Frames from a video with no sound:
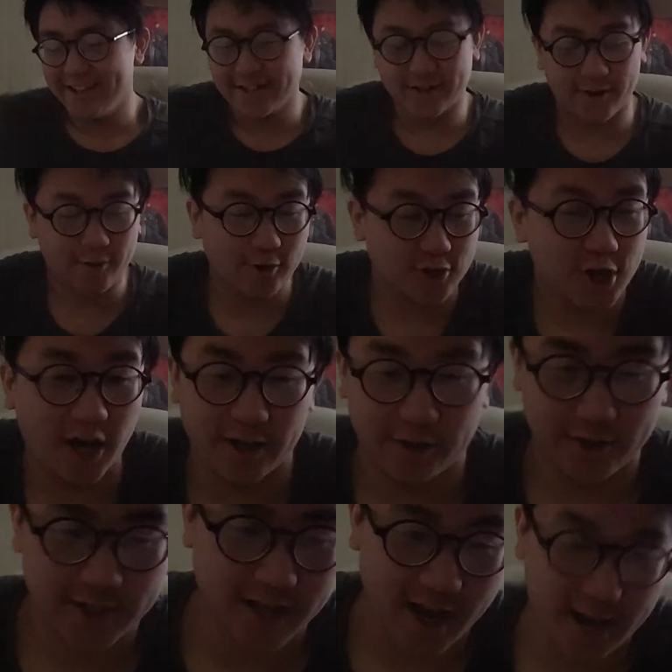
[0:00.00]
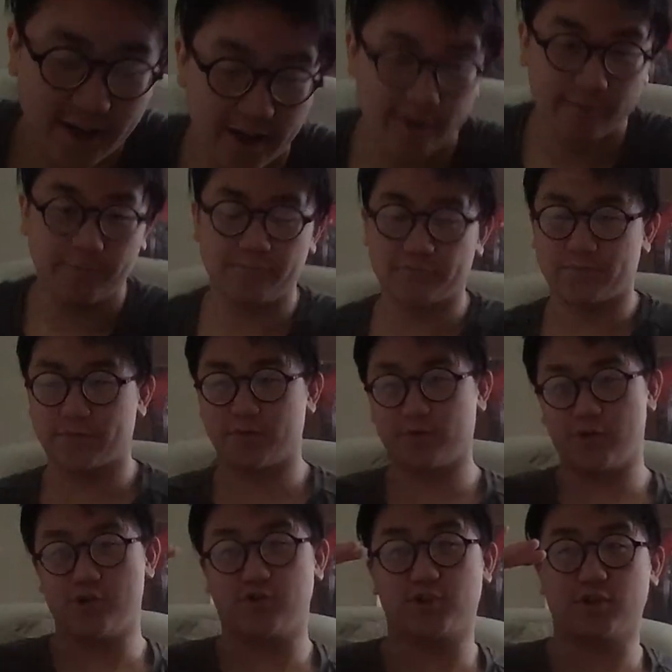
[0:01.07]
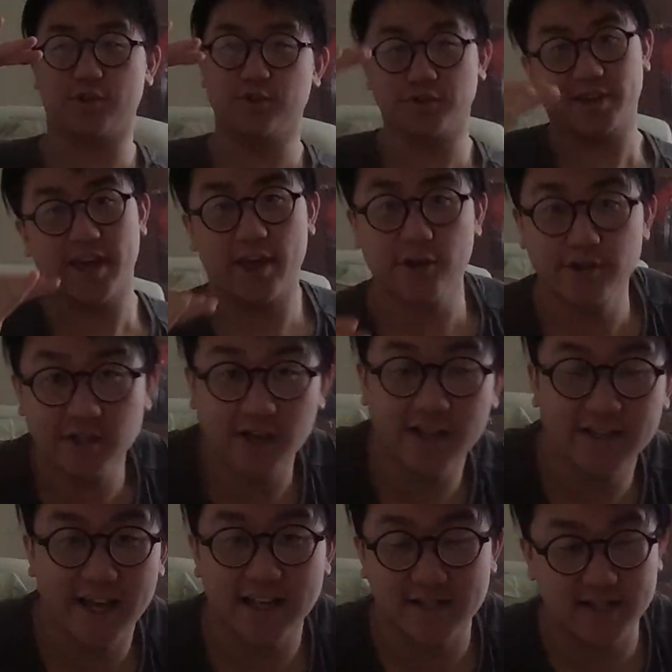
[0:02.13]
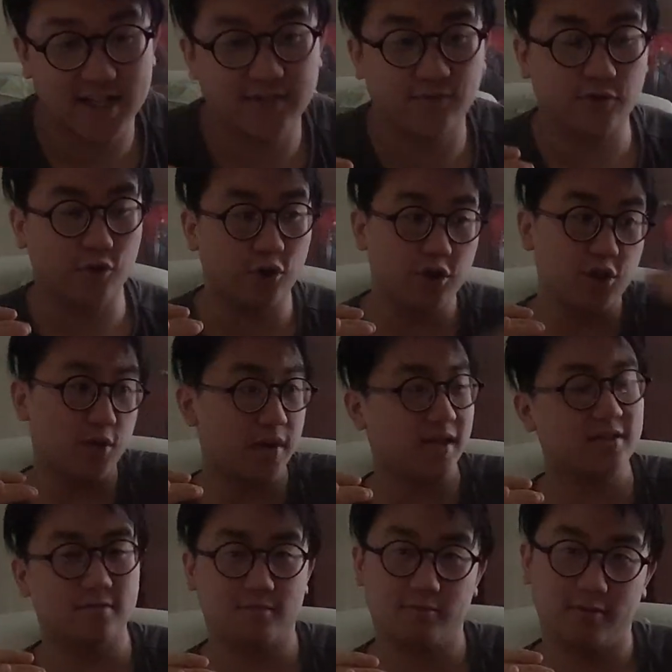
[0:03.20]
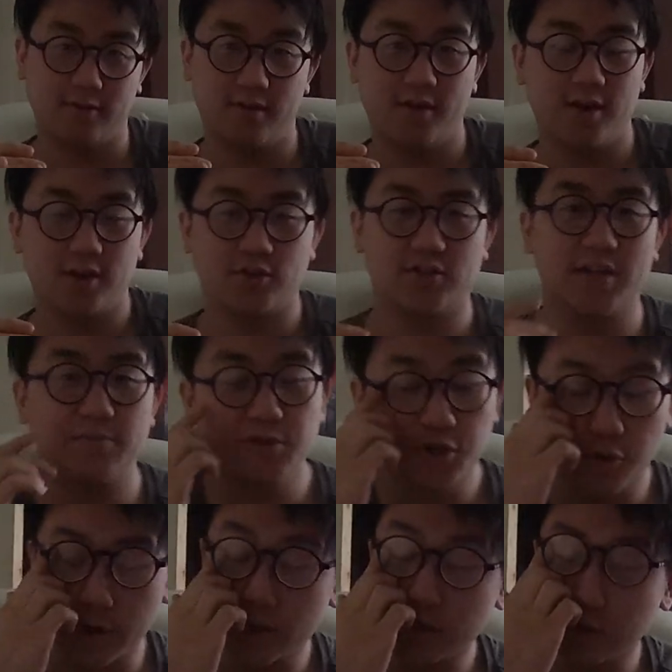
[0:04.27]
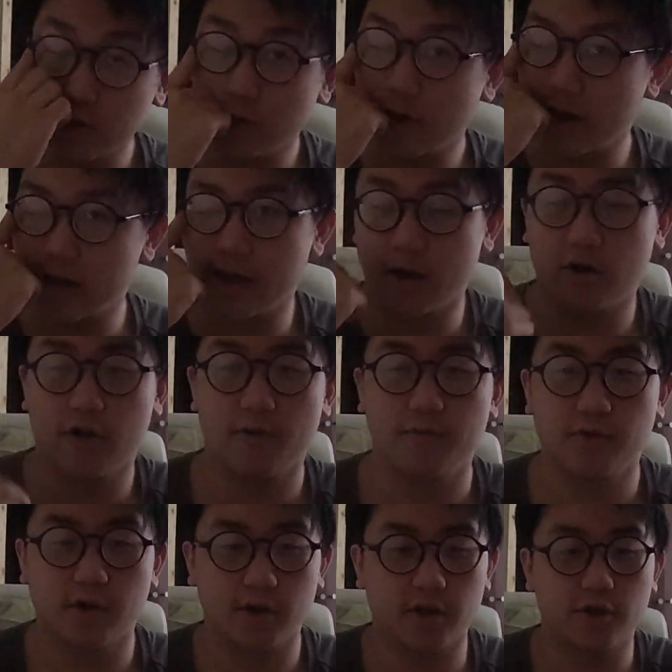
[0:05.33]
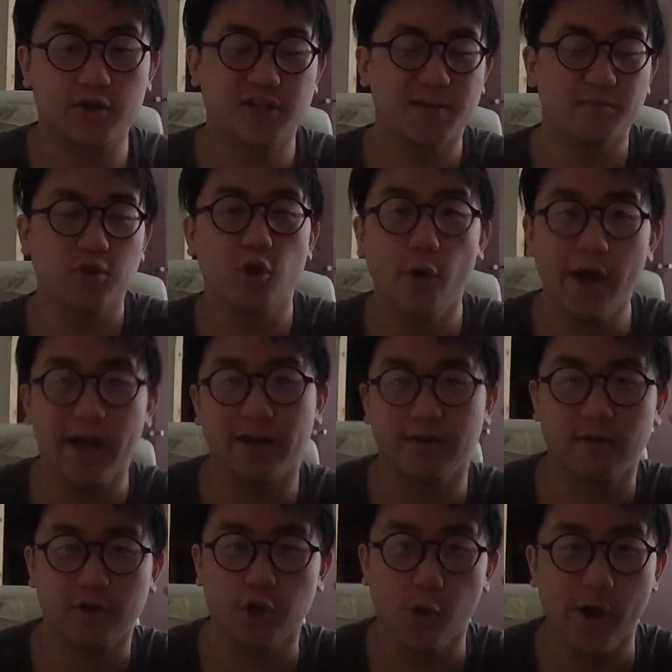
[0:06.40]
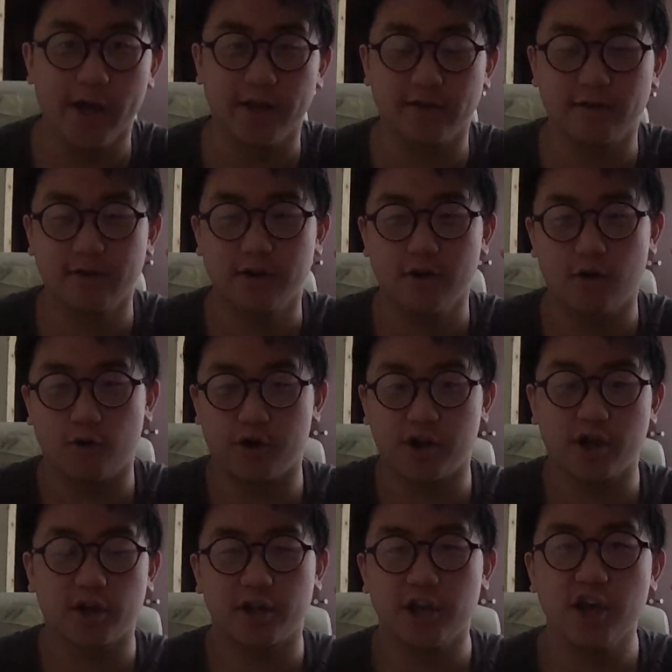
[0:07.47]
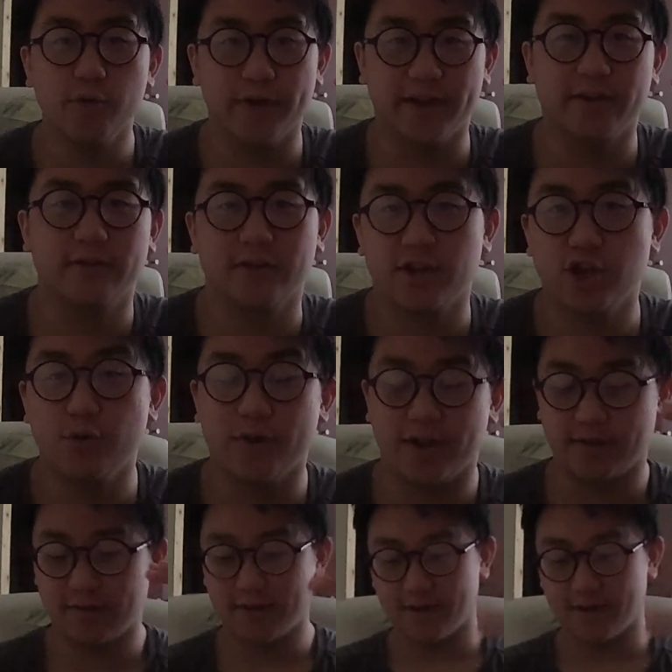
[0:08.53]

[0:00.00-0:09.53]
I've got Chun on the side here. He's, he's, he's starting to get successful. I've got Nguyen. The name is Nguyen. You, you, lot of, you see Nguyen. Nguyen. Or Nguyen. Nguyen.